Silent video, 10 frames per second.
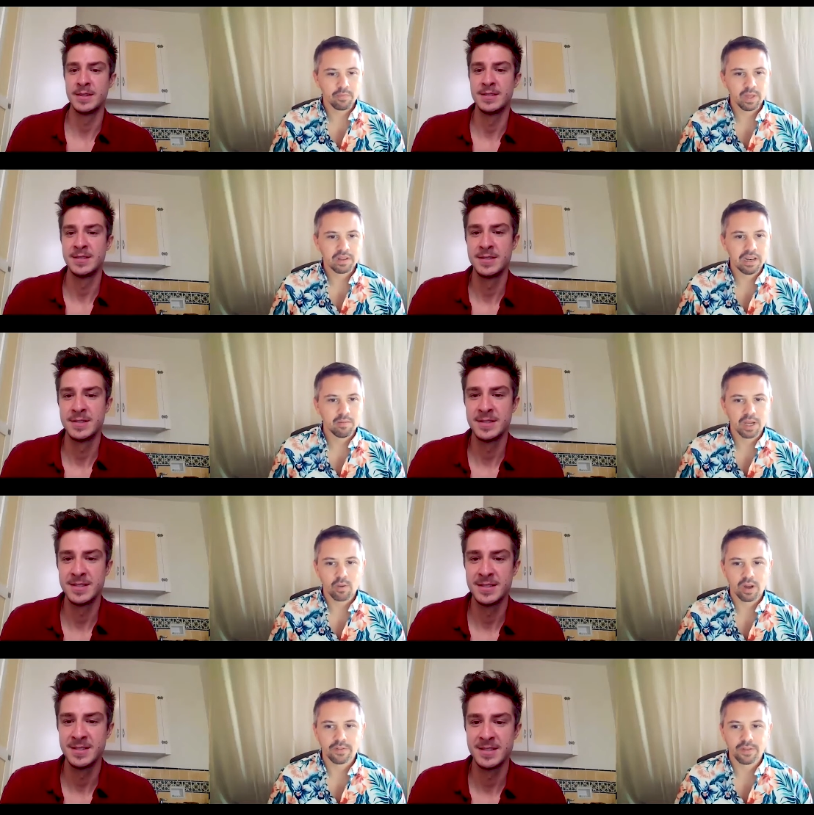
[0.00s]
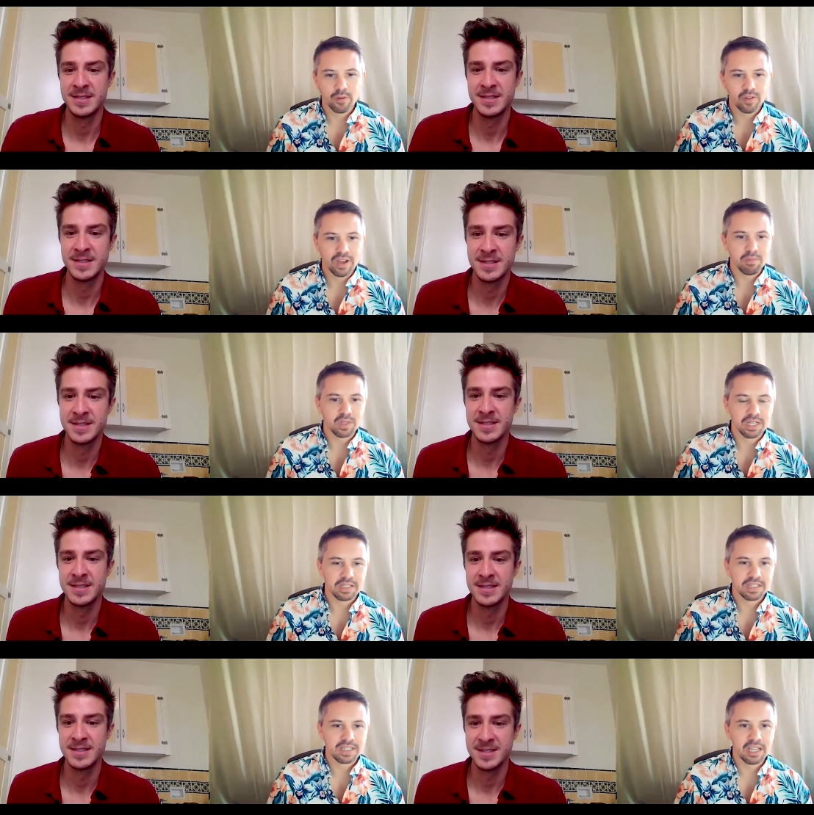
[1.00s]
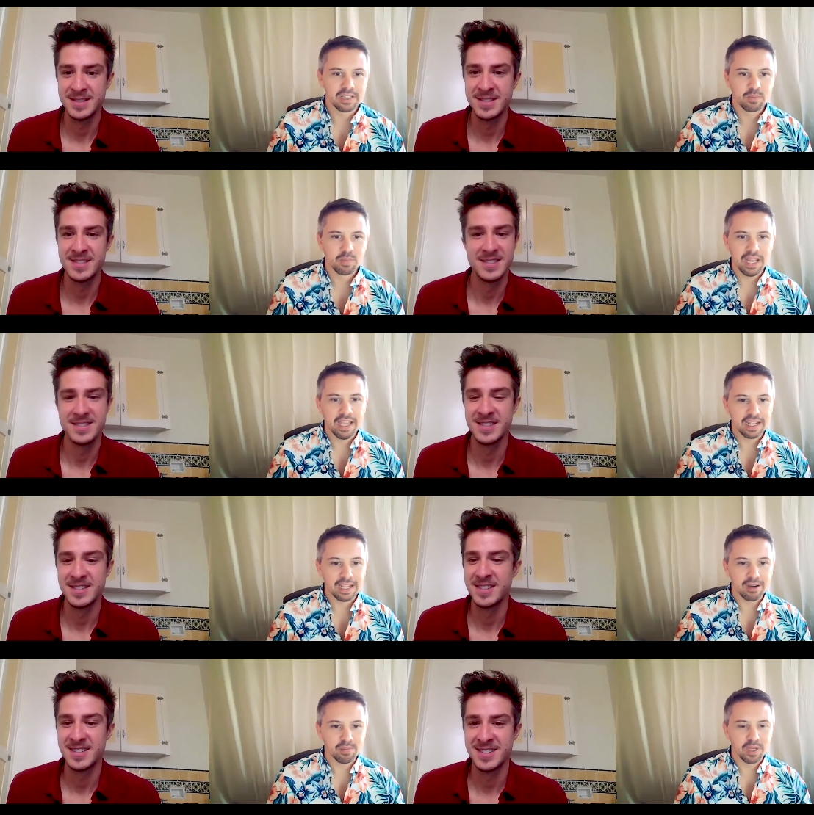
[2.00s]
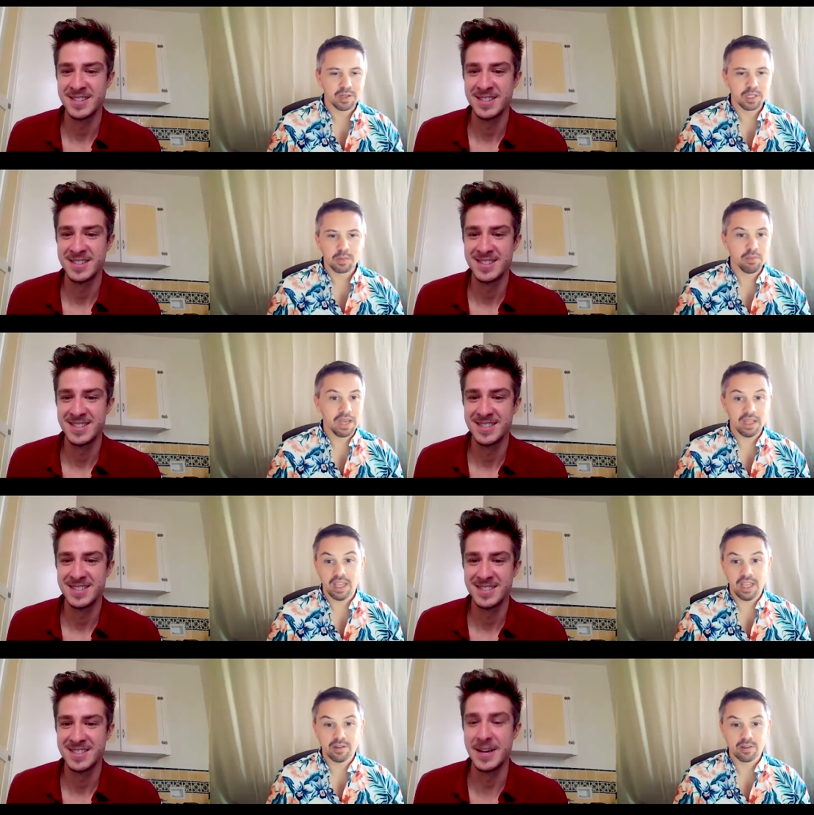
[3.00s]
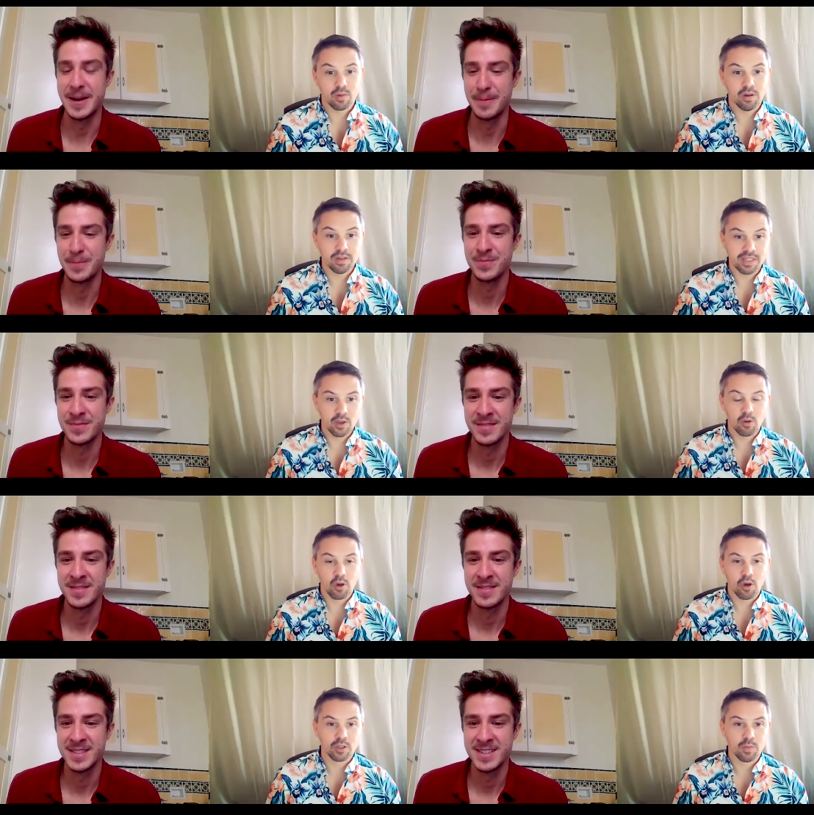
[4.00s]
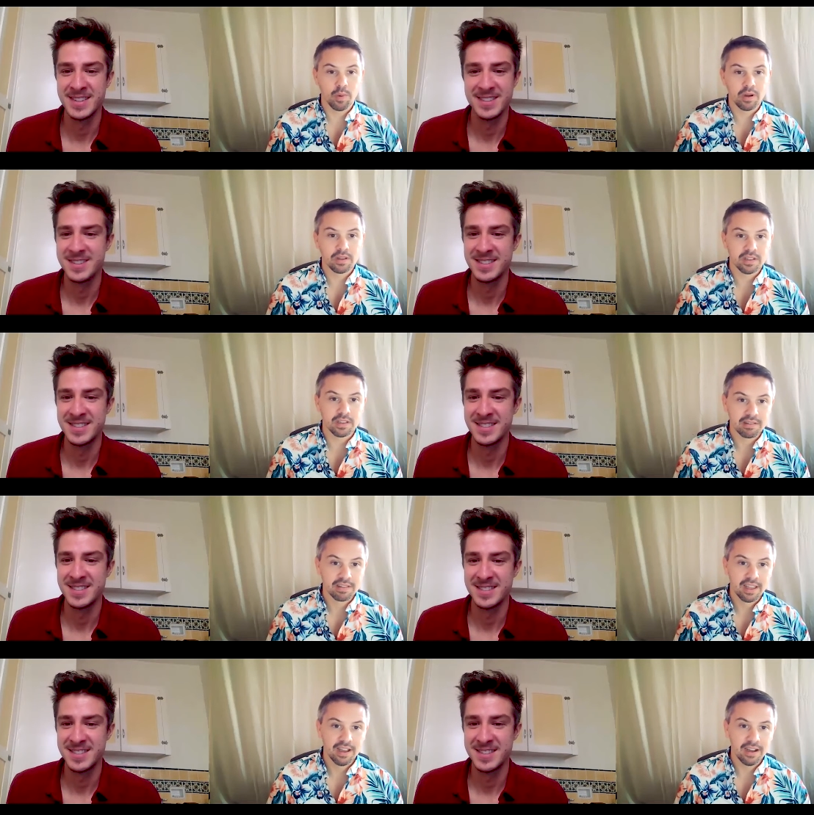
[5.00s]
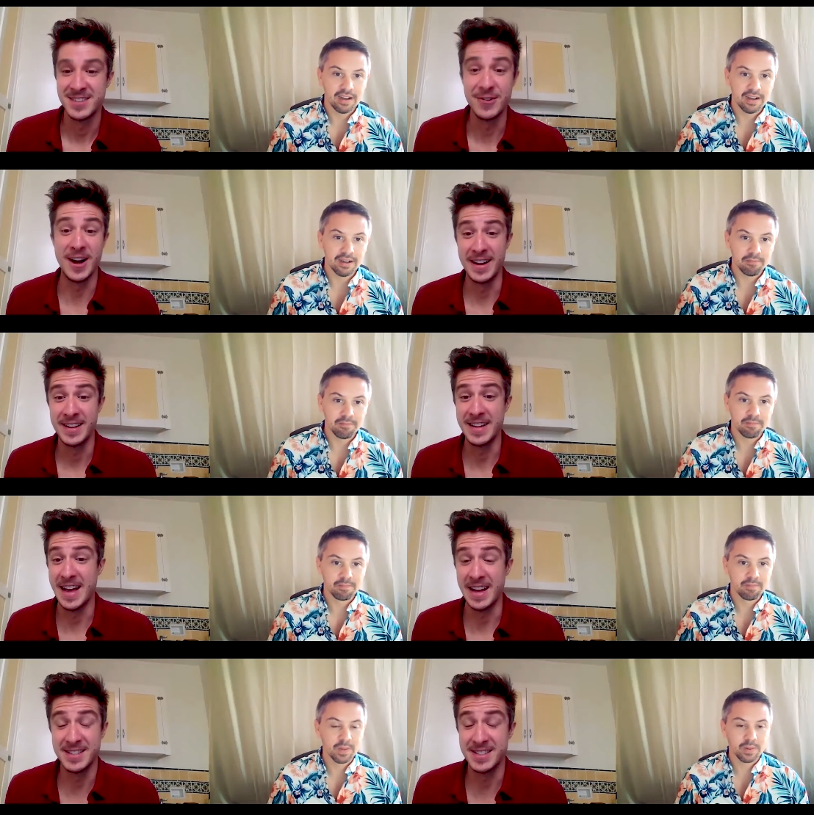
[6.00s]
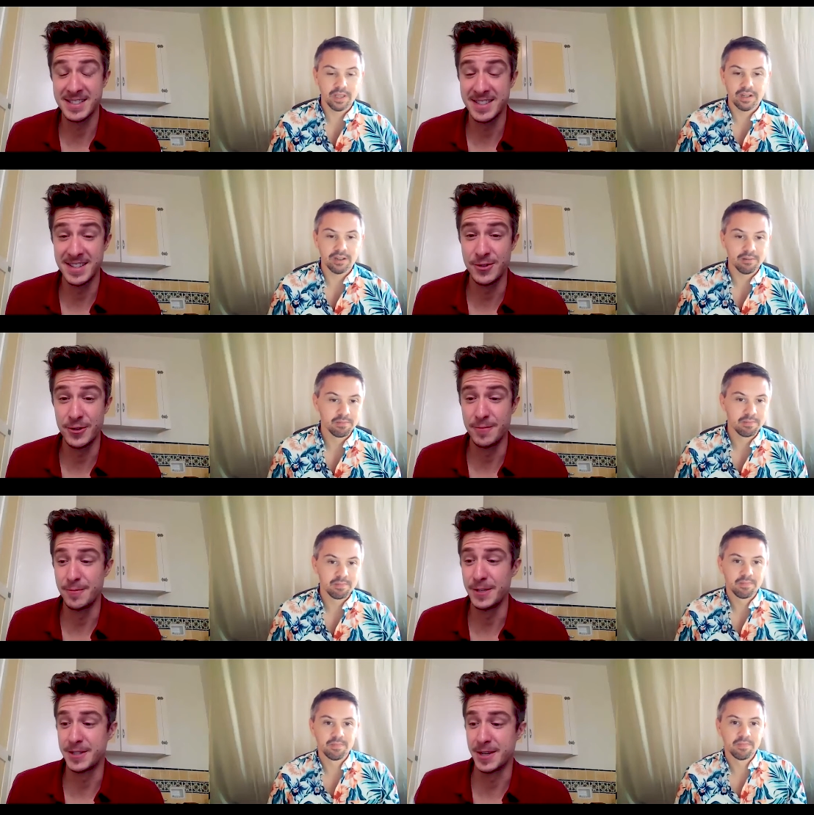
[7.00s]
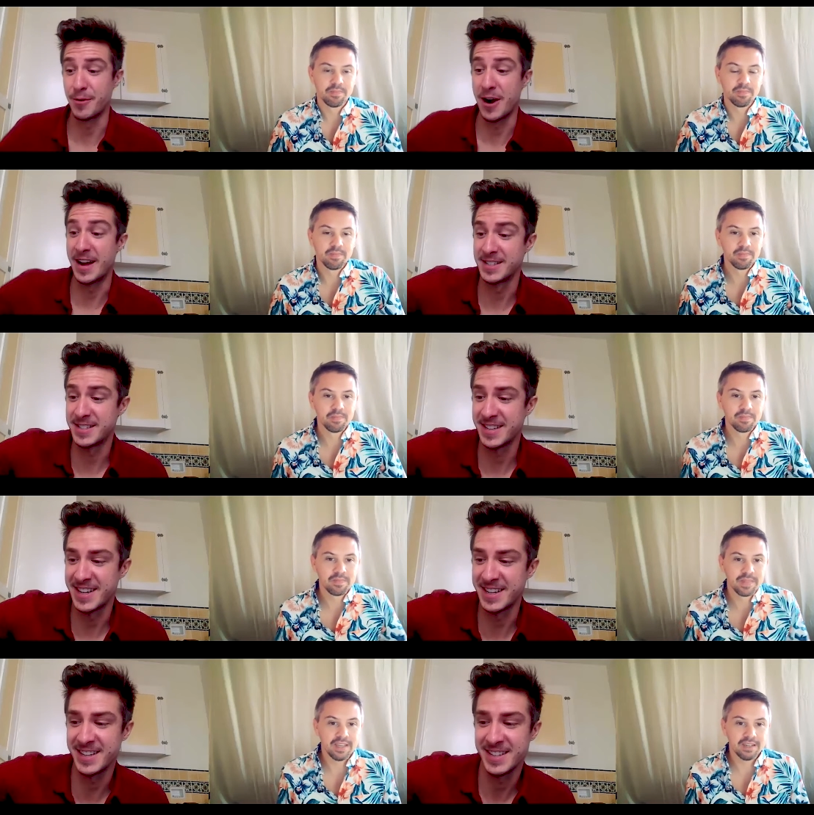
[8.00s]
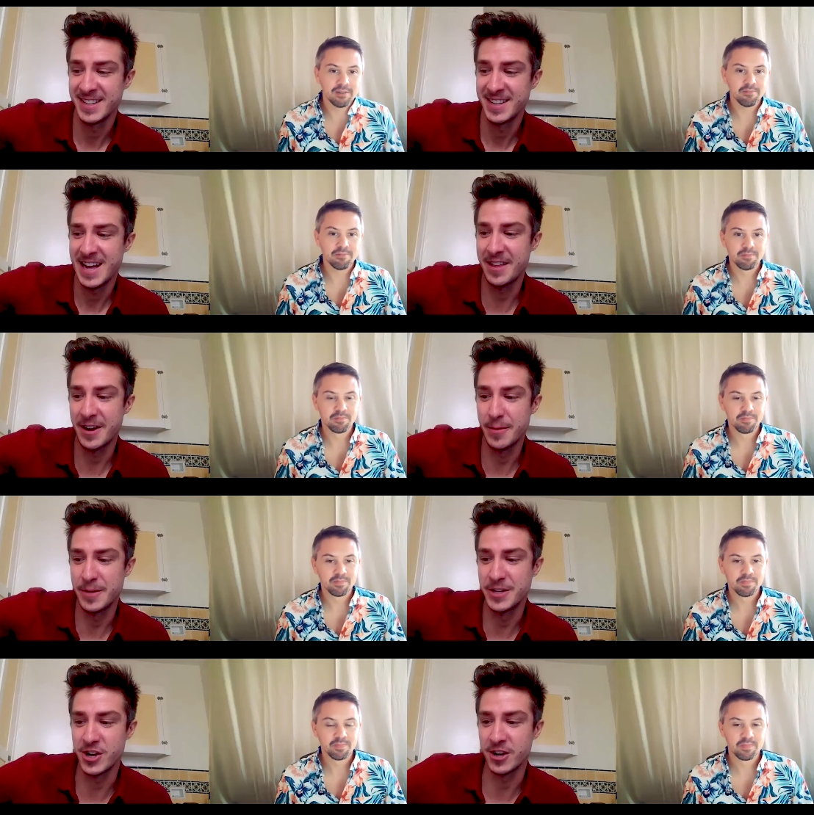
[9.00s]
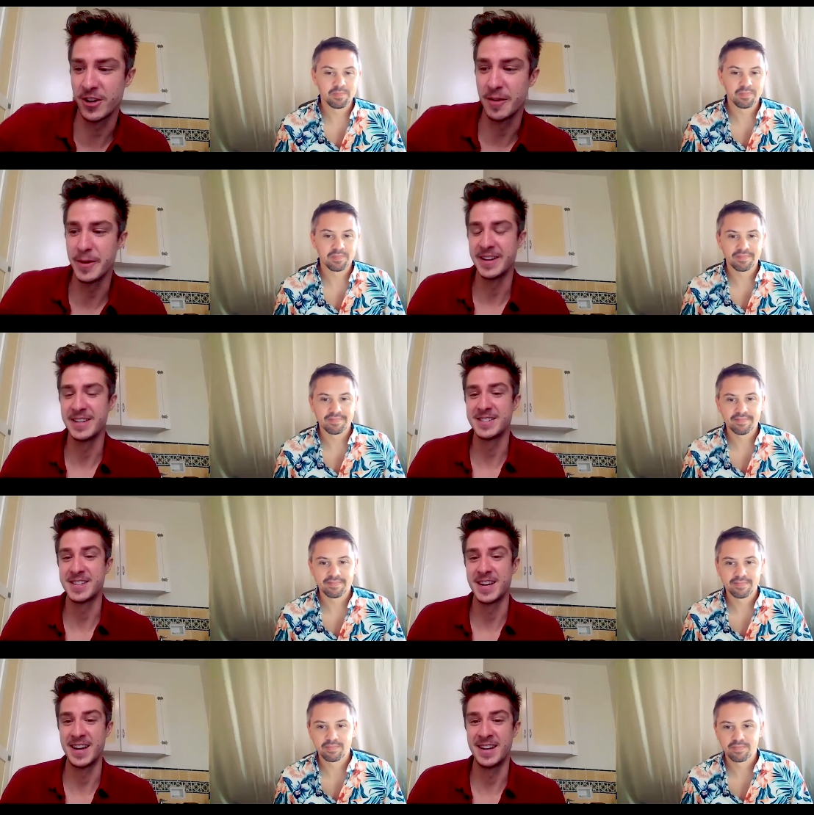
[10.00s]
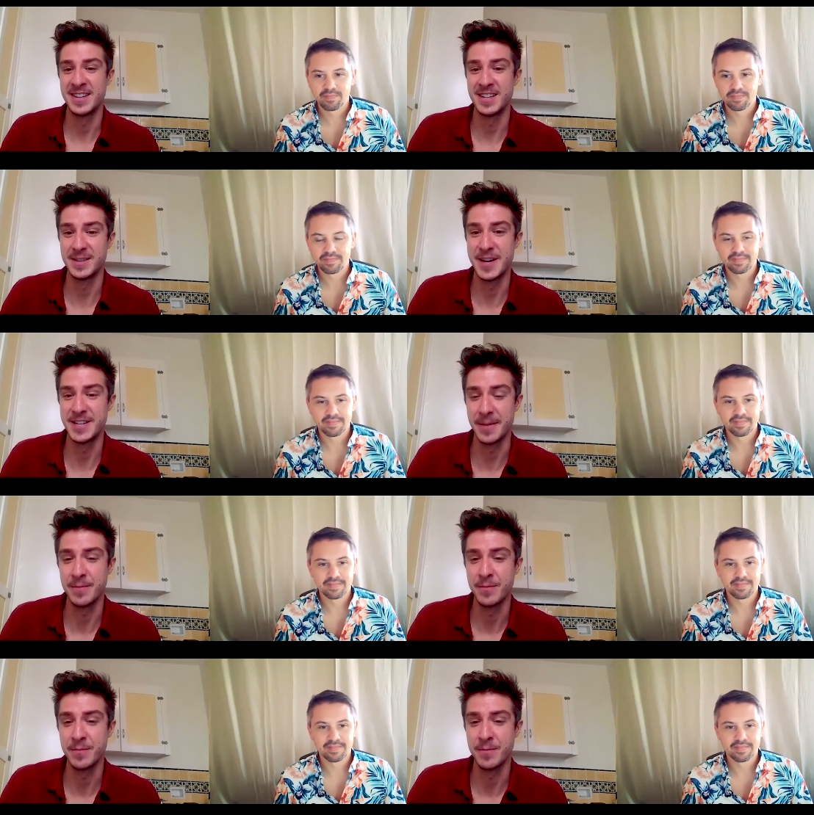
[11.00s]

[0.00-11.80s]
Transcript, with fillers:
Speaker 1: been to Colombia quite a few times, and it's been heating up, you know, and especially Medellin as well. It's so cosmopolitan.
Speaker 2: Right. Yeah. It's you would be surprised. Like I thought it'd be jungle, but it's amazing.